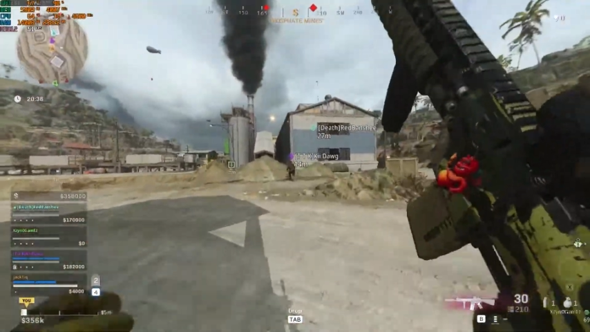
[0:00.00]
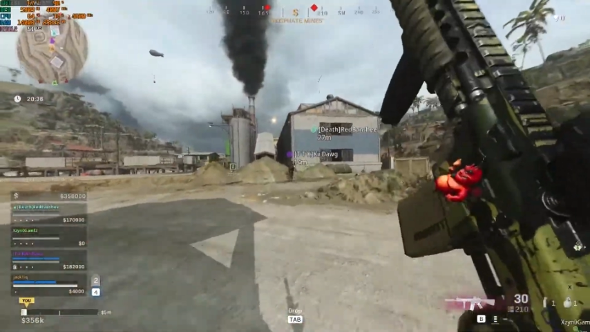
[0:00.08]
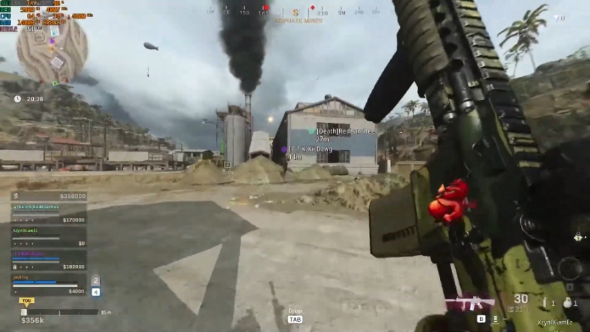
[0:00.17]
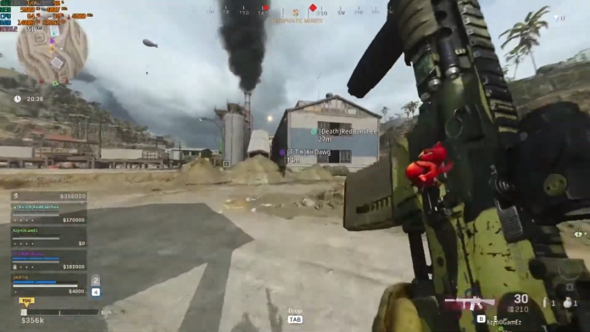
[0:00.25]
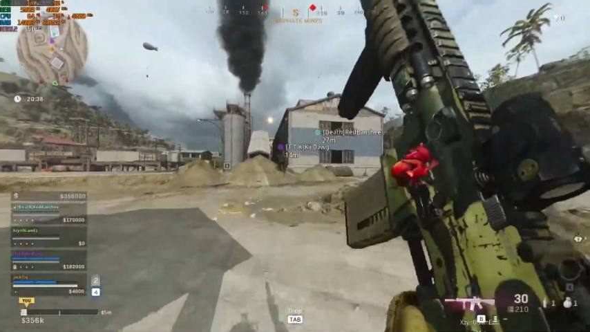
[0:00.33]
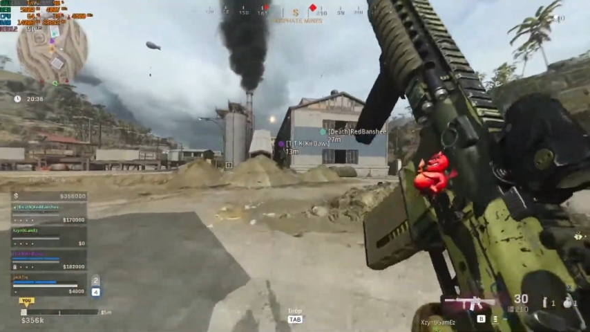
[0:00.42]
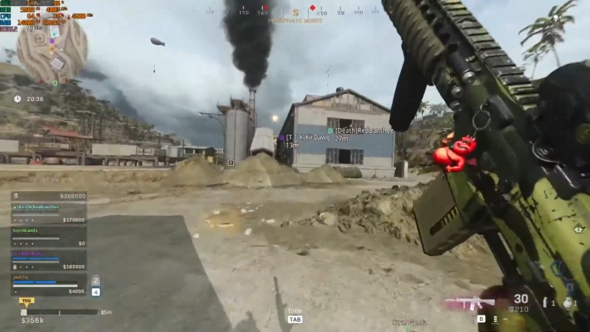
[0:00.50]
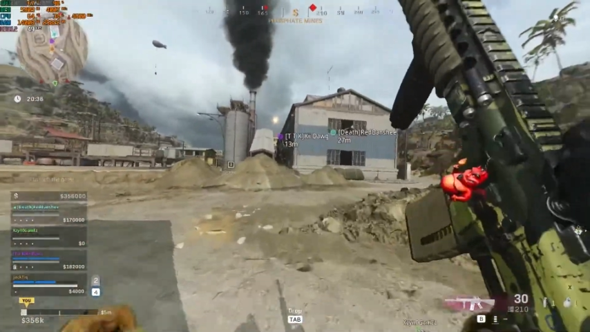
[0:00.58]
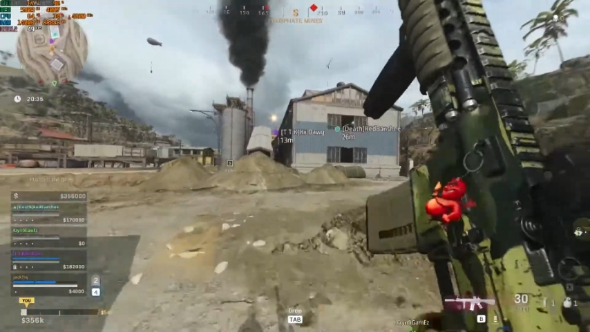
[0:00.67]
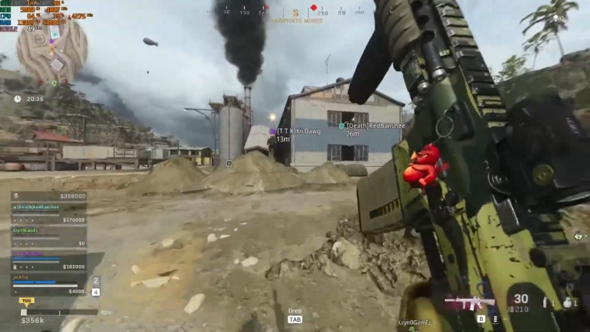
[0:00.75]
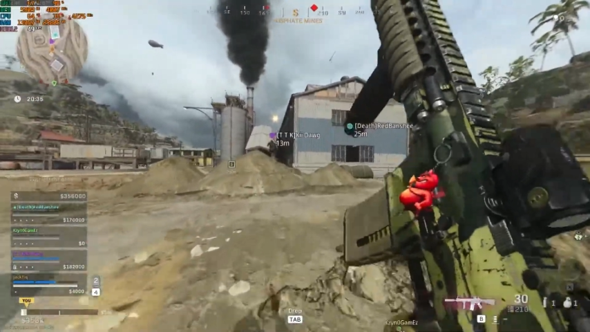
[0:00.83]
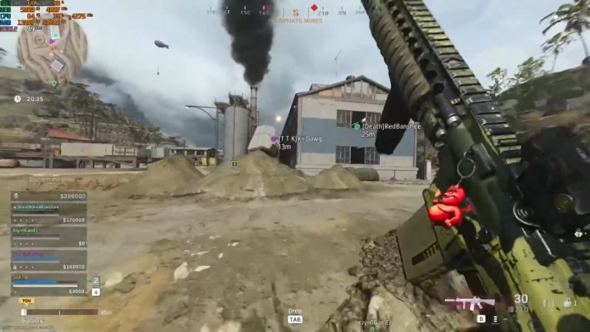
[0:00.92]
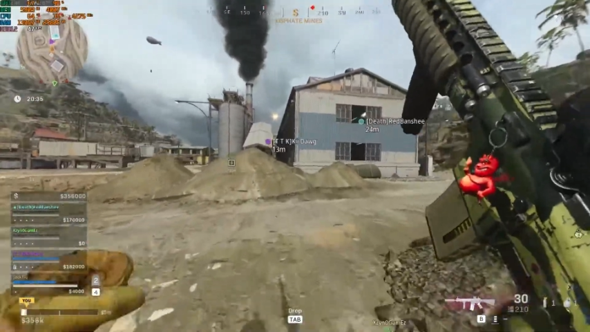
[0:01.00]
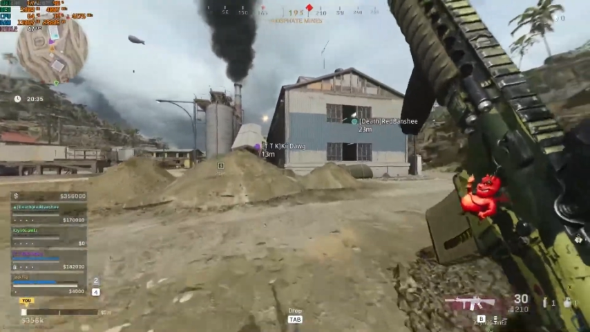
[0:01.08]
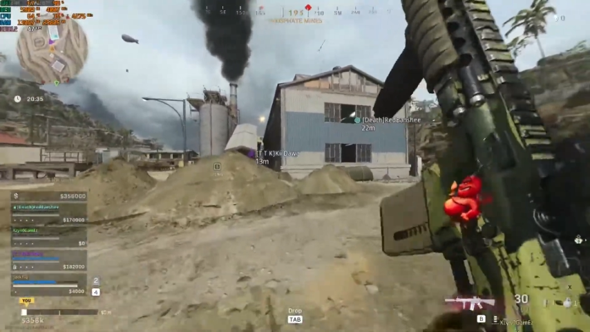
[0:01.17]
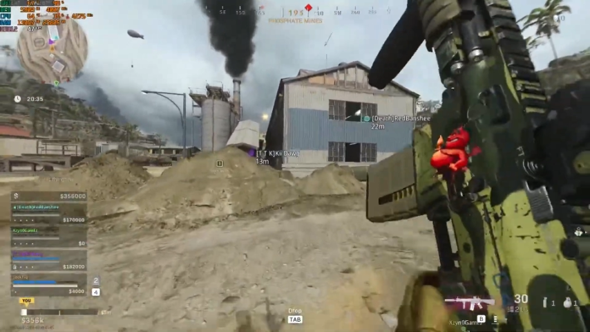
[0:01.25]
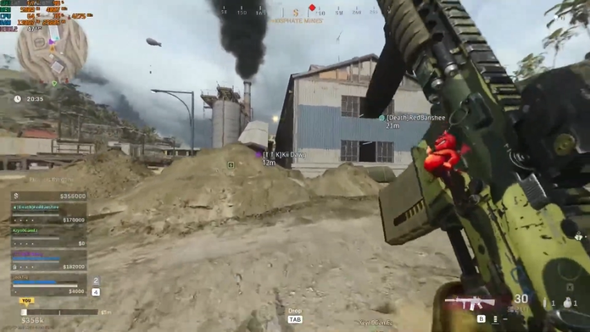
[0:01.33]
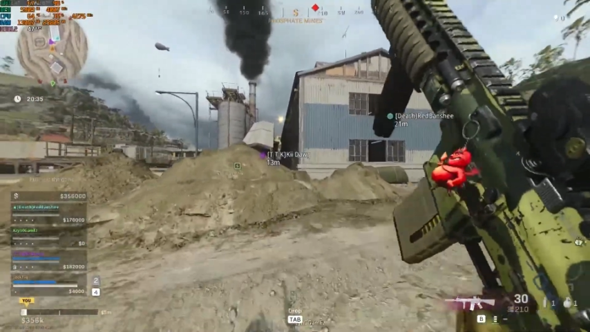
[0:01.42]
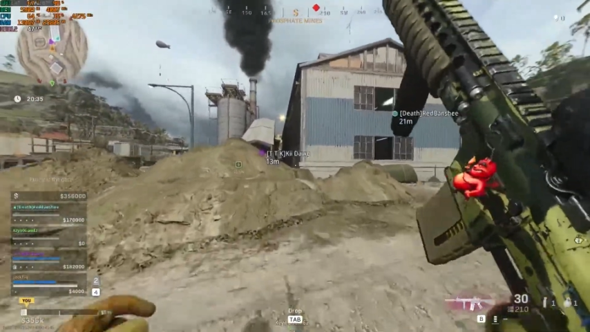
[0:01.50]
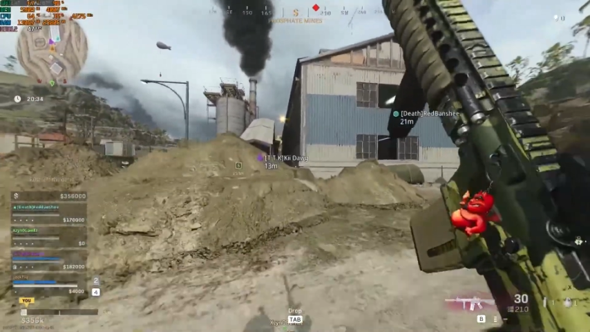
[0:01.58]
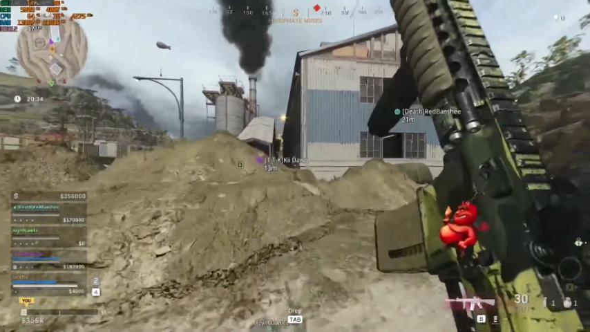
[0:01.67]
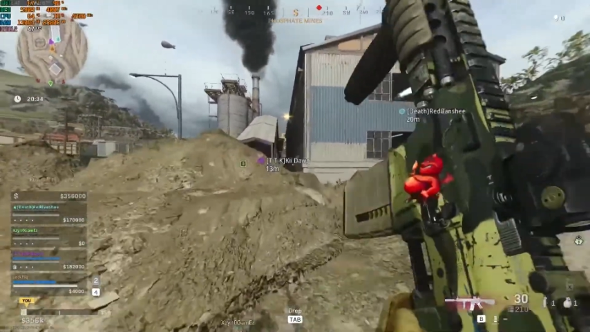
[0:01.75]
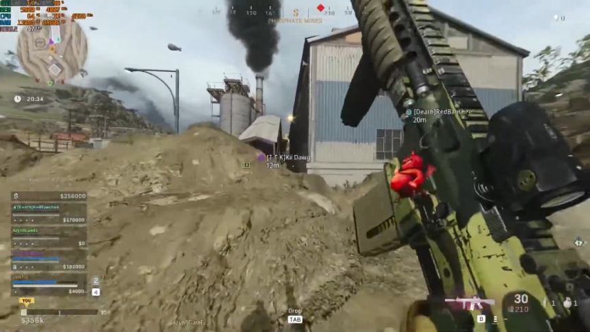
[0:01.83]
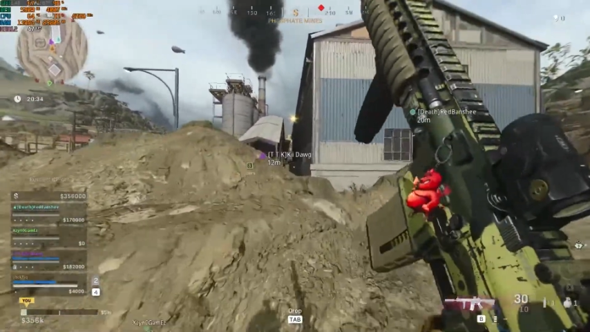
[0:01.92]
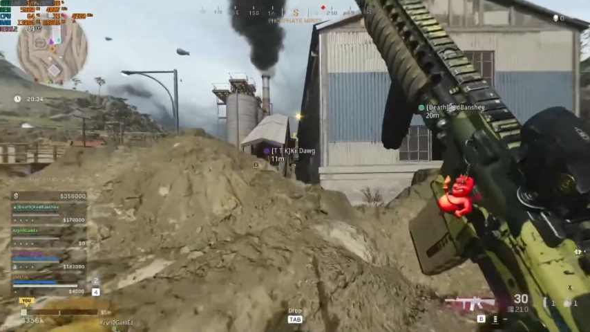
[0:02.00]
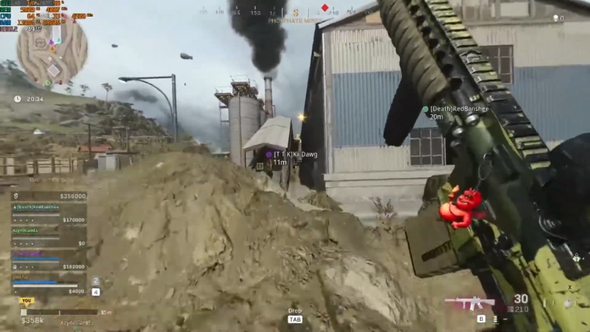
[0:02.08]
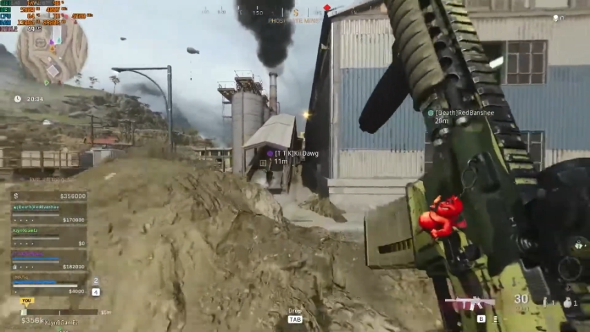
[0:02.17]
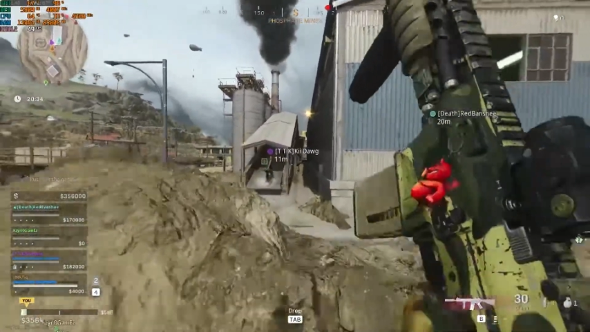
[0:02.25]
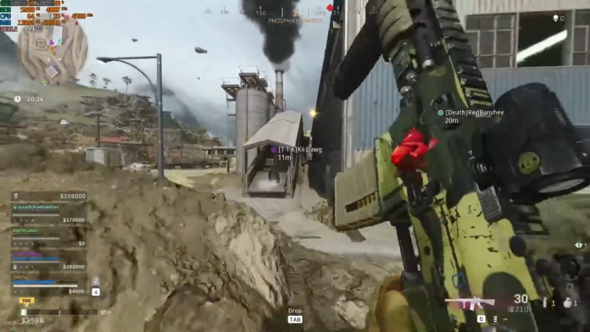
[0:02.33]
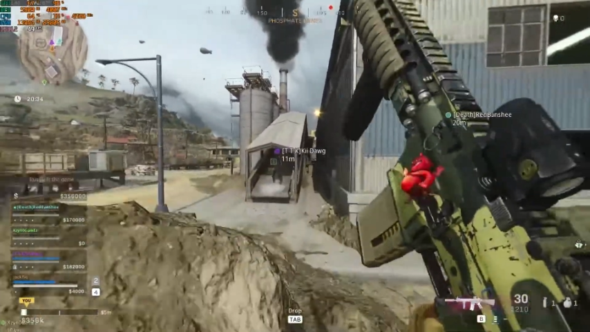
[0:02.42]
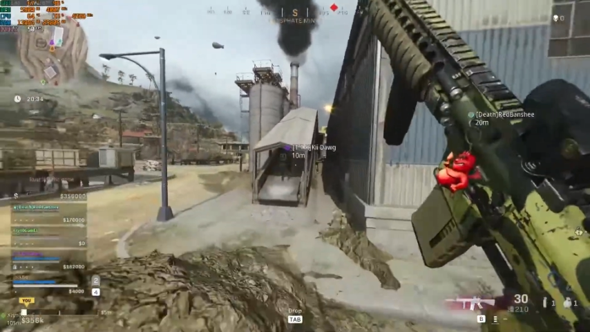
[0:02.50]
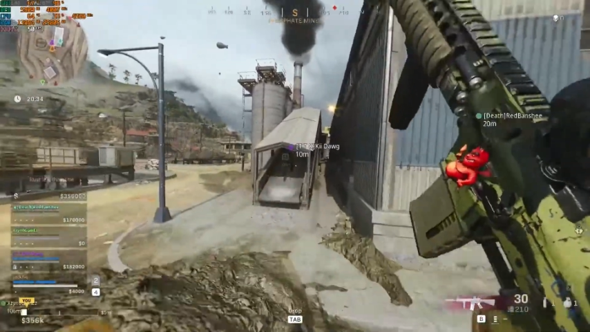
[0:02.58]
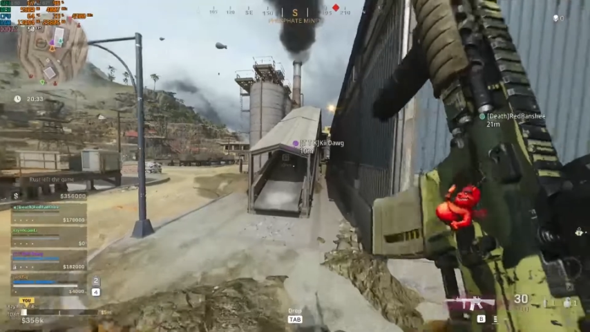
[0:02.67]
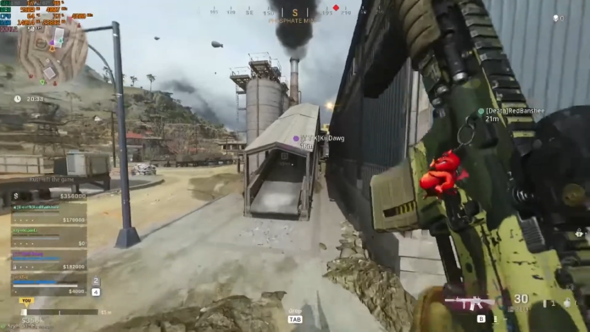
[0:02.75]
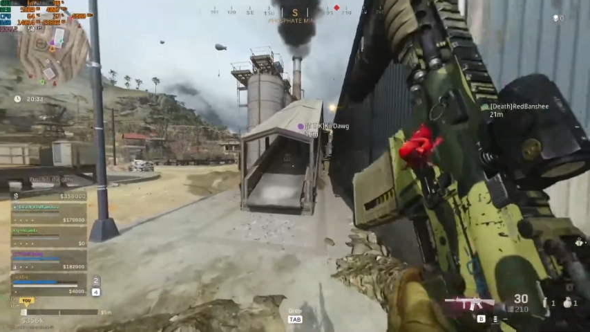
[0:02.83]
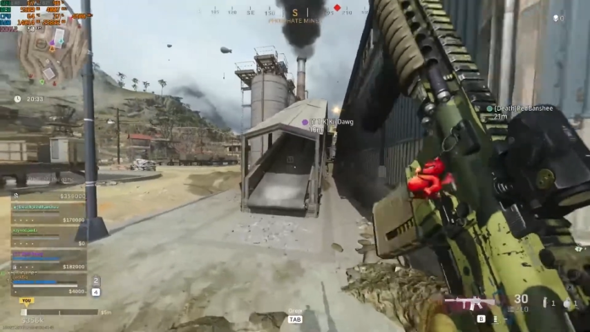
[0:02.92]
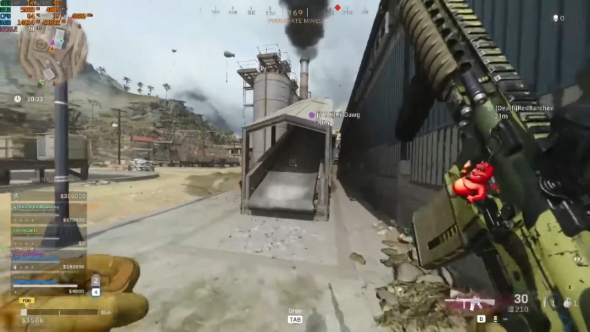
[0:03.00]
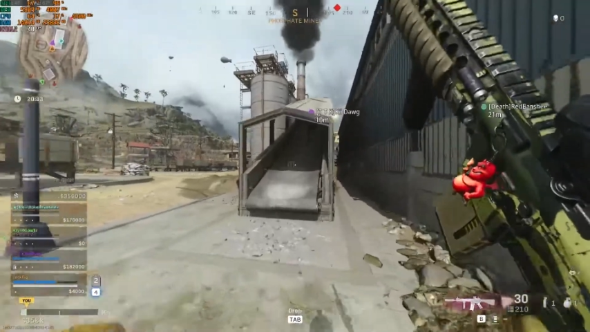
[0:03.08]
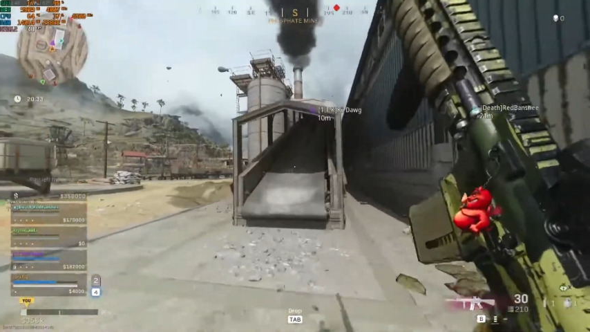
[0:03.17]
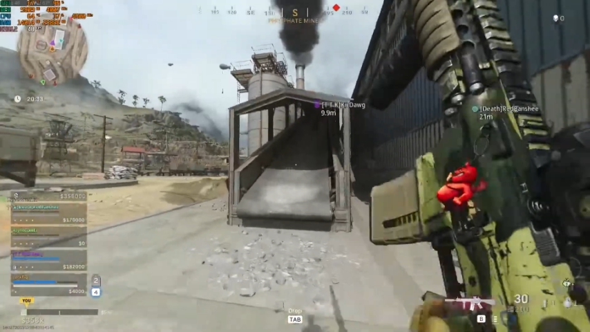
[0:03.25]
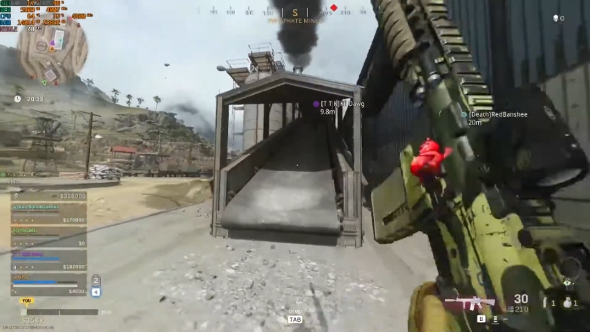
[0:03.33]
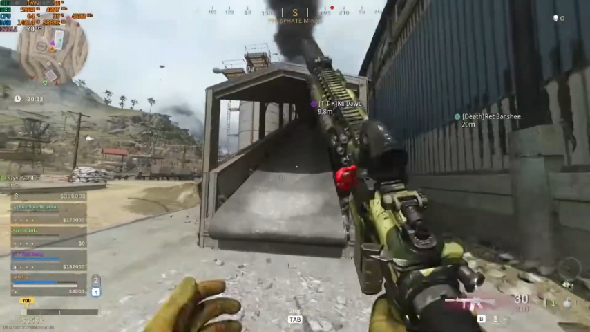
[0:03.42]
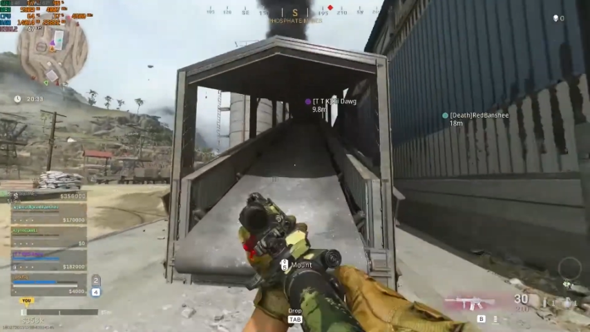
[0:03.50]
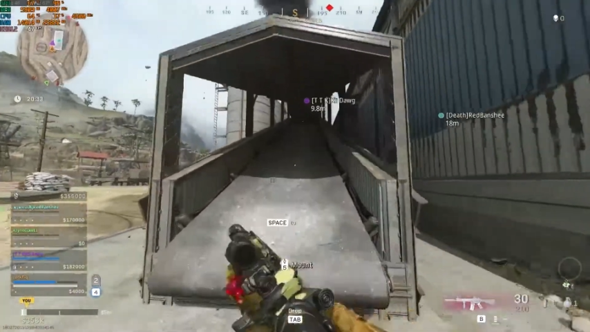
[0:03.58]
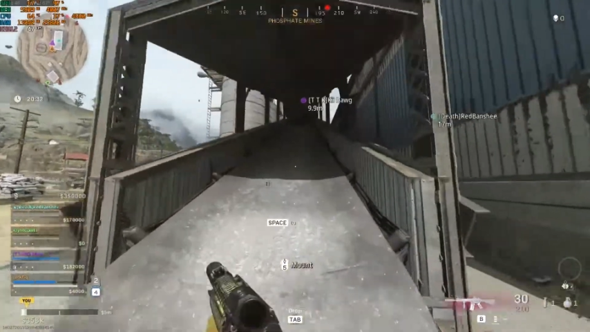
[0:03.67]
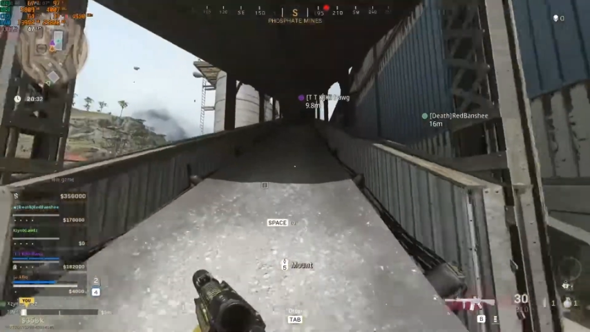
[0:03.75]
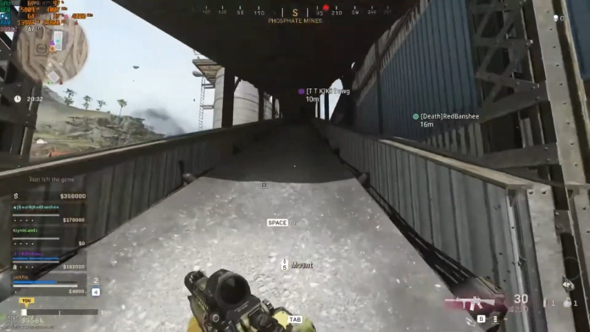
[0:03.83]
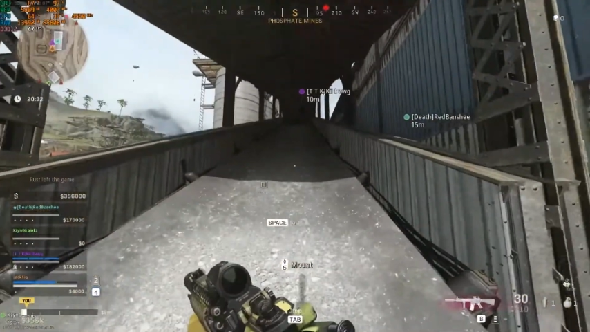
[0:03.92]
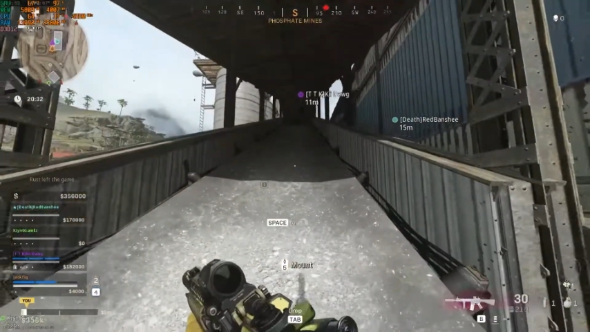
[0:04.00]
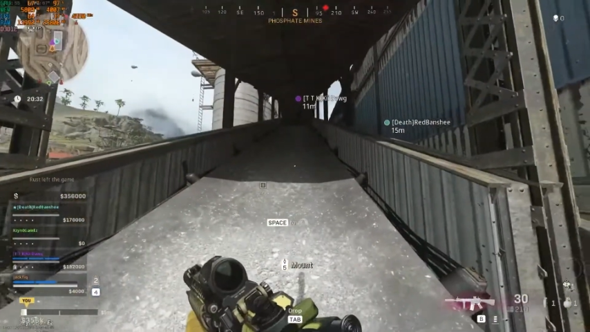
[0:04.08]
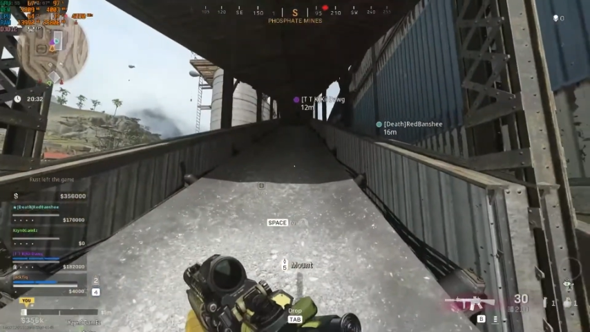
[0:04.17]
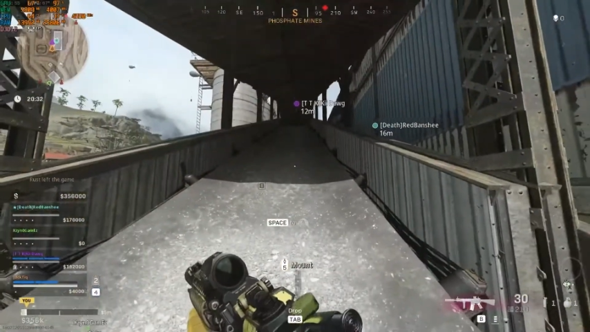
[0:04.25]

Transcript: Nobody's mouth can be seen.